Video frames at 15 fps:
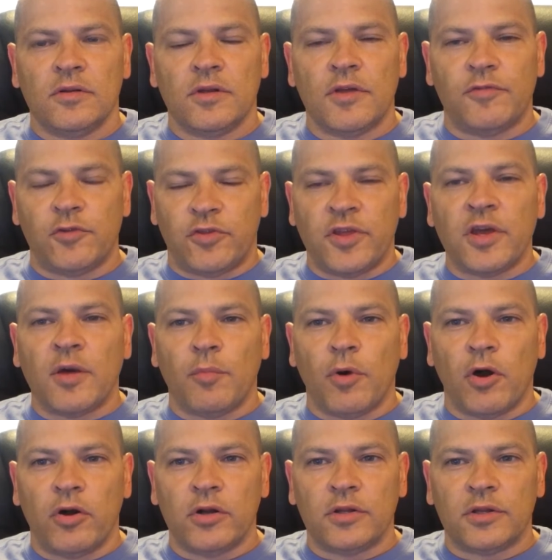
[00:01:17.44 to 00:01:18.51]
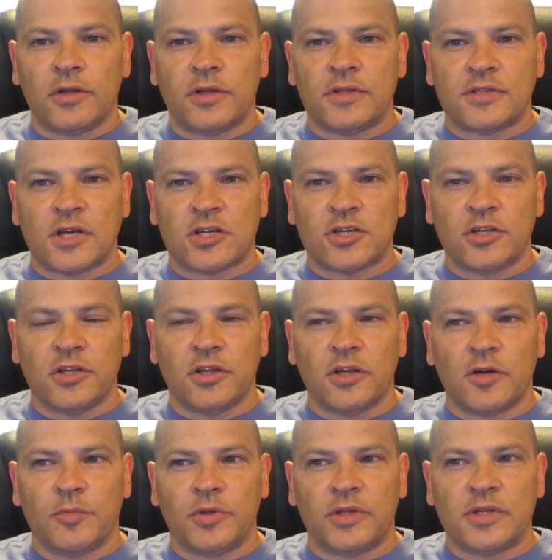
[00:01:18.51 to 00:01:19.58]
If you think about it, it's actually a
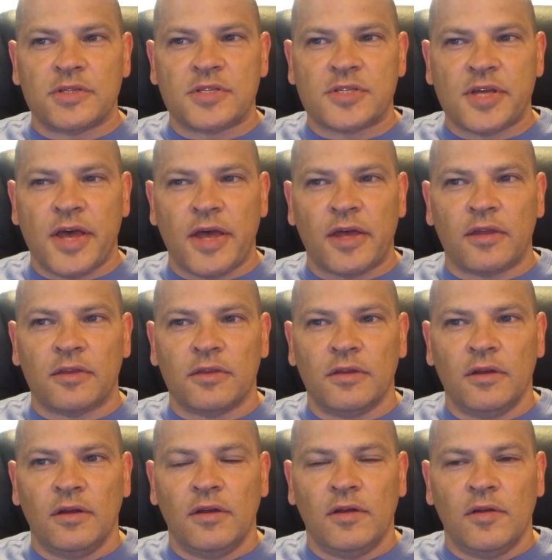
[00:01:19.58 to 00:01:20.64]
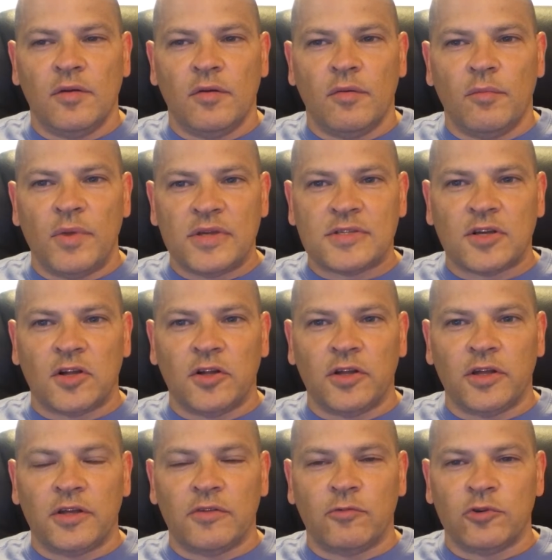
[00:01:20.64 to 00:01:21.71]
little bit insane.
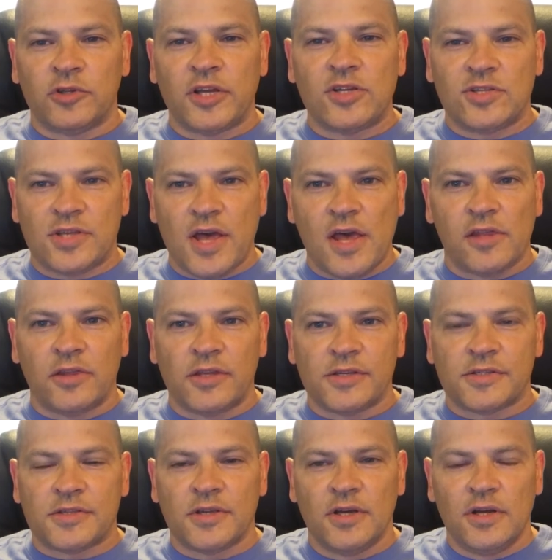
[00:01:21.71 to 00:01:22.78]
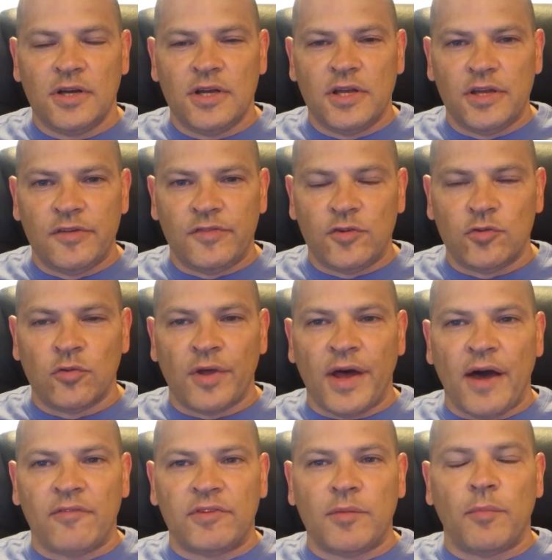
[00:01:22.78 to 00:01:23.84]
Basically, what they're saying is if you don't
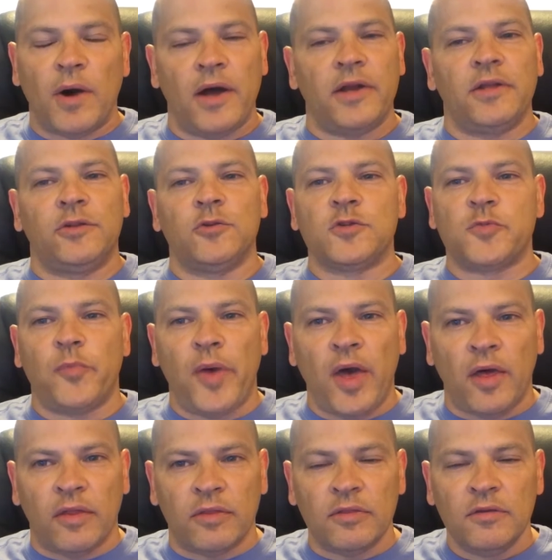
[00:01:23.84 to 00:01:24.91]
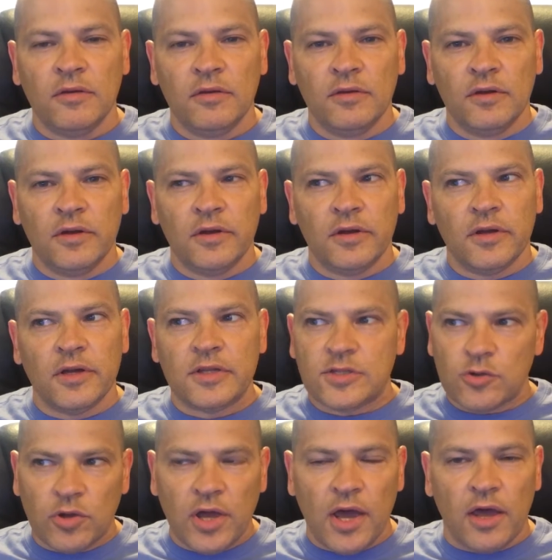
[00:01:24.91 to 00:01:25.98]
have the money to spend, it's
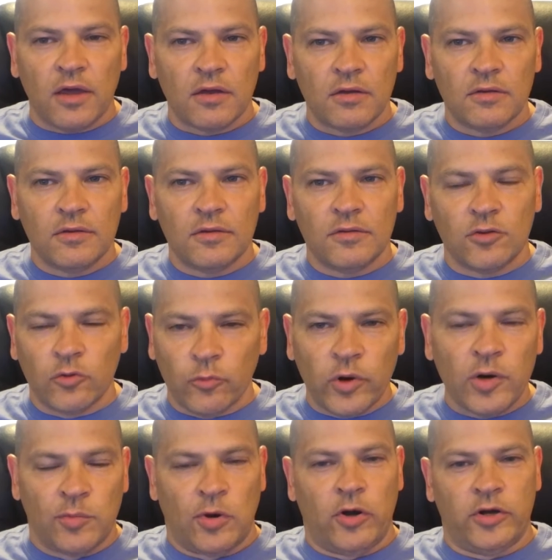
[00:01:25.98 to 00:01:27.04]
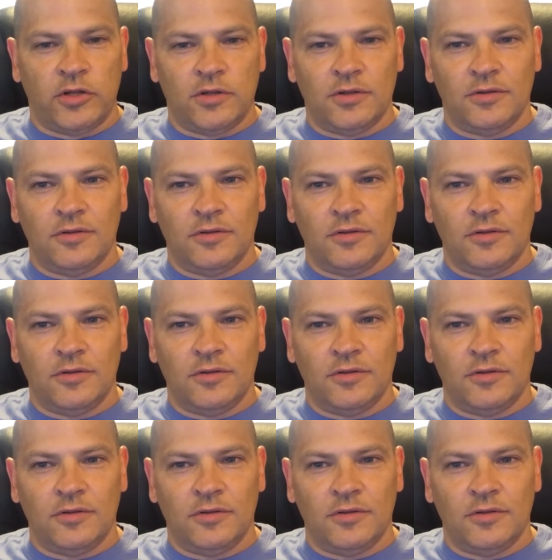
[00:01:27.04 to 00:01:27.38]
okay. Don't worry about it.